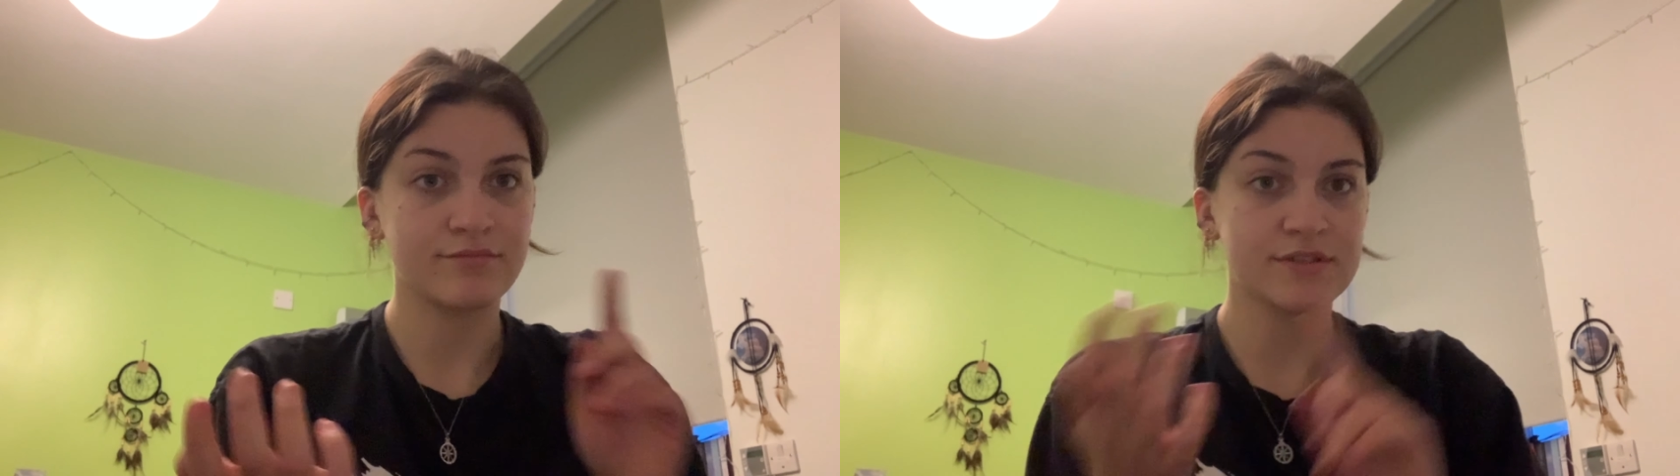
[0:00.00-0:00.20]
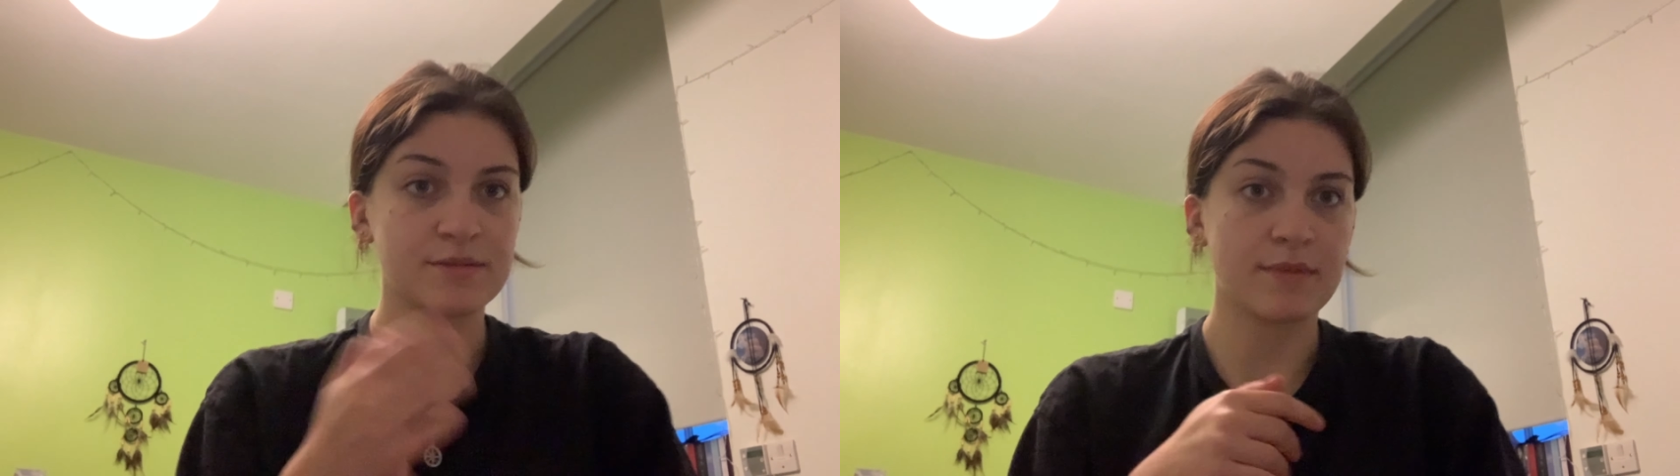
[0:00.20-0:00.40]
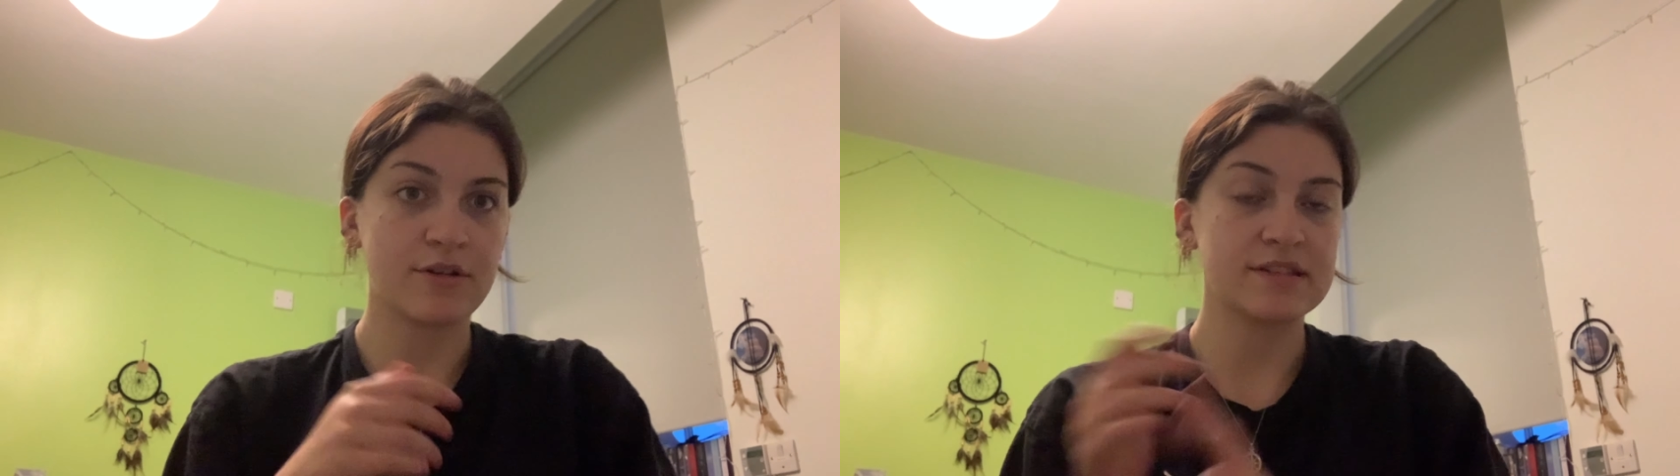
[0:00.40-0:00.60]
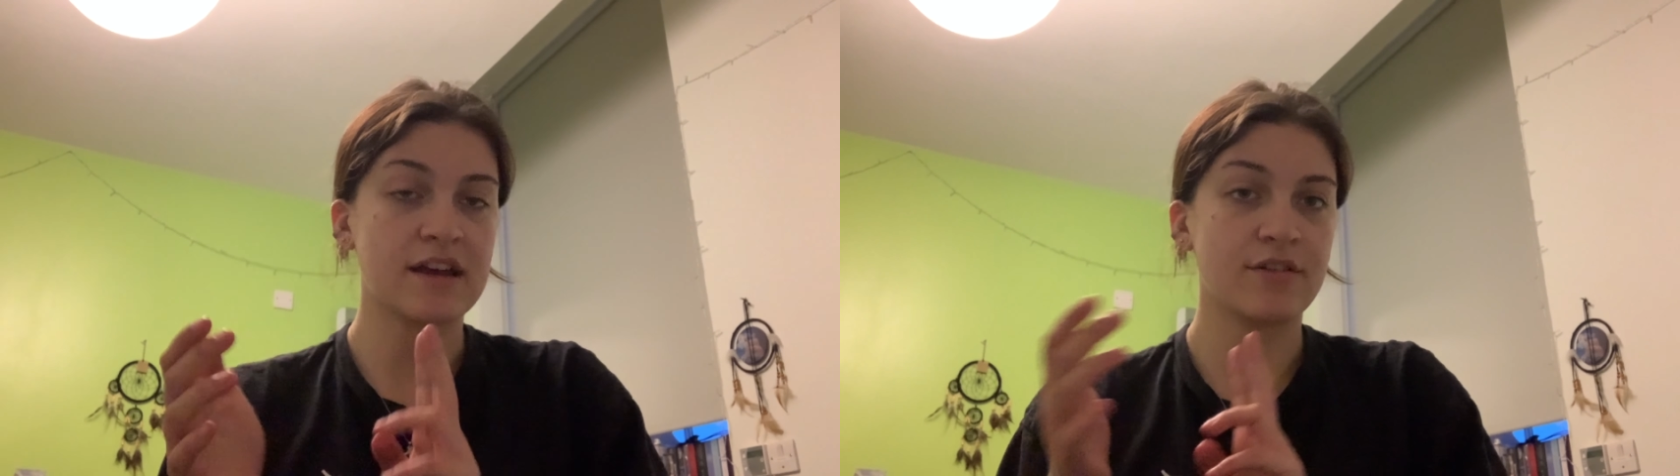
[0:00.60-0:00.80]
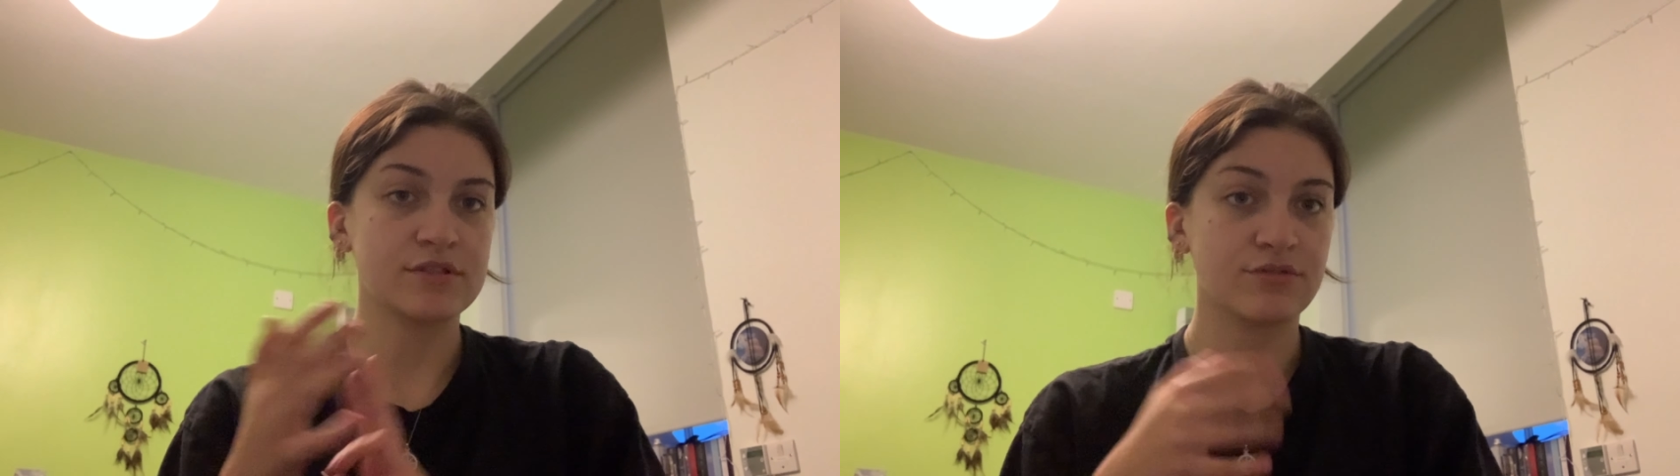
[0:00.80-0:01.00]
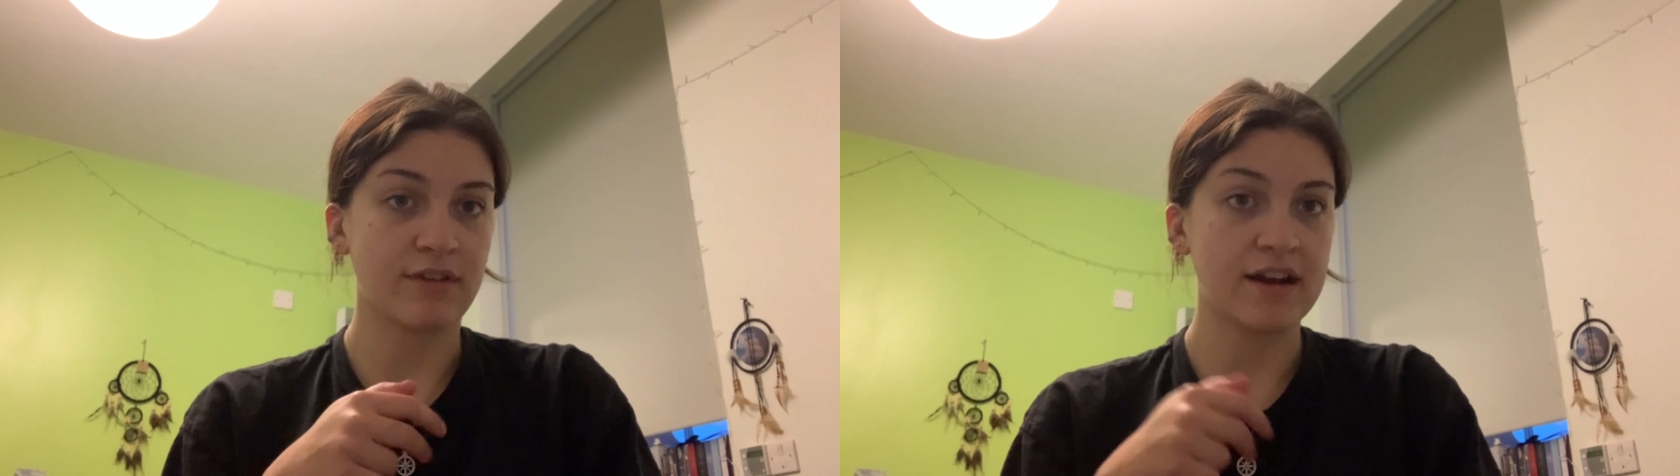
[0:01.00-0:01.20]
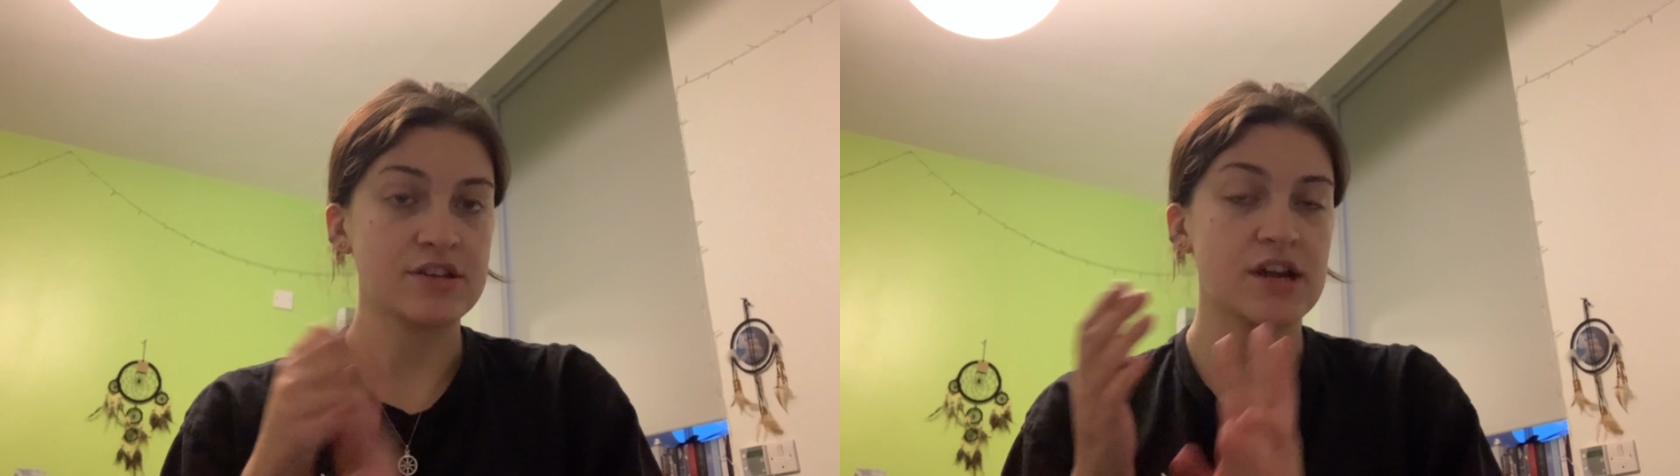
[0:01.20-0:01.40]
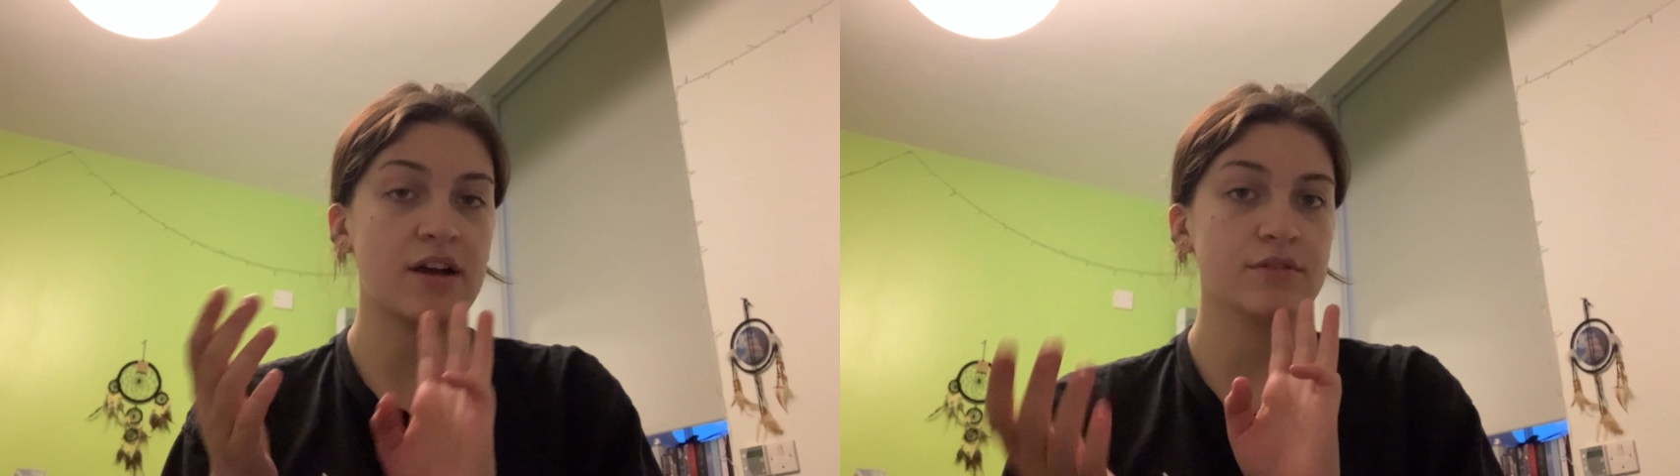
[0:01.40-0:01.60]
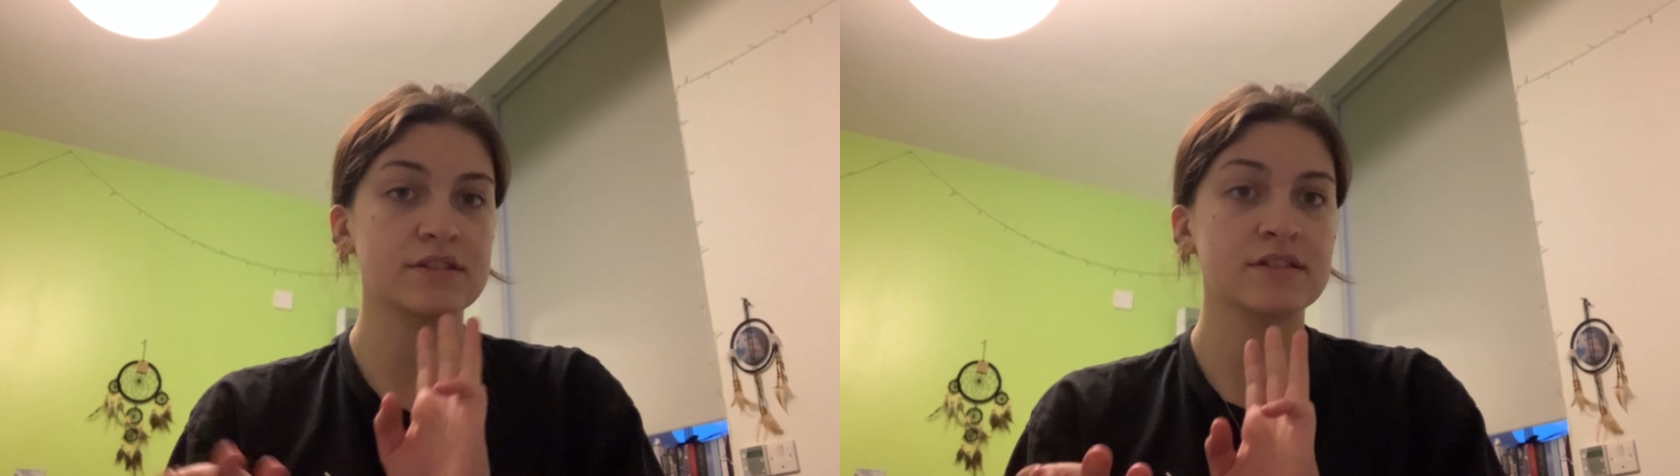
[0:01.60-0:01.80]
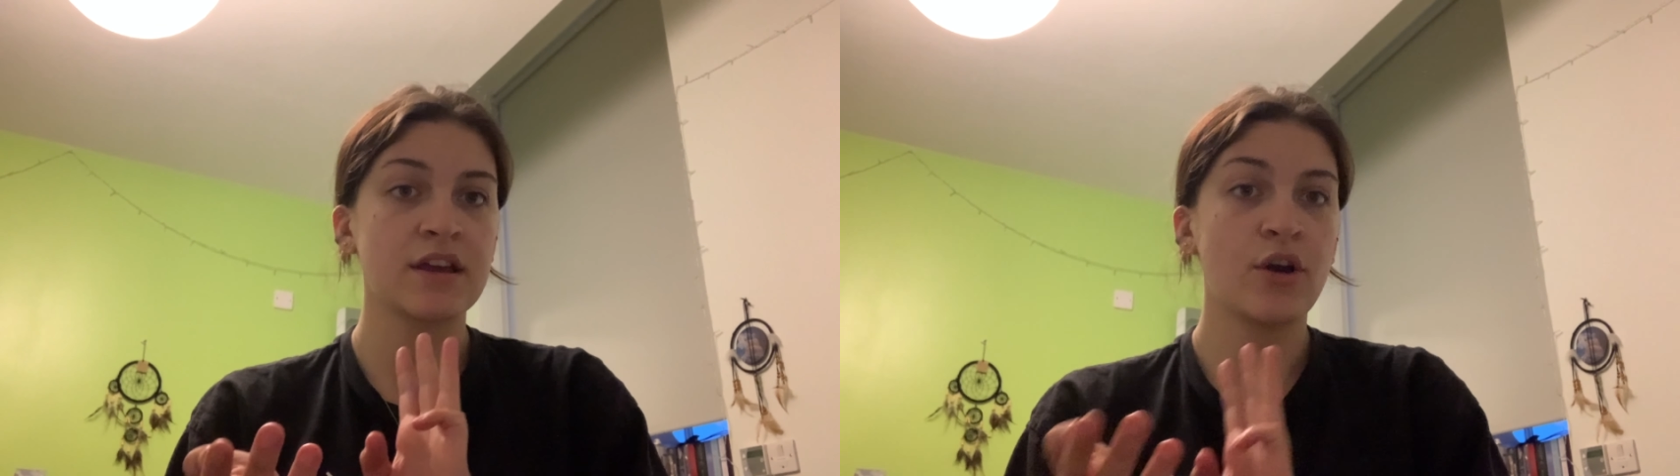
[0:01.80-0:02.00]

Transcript: St Mary's House, Grange House,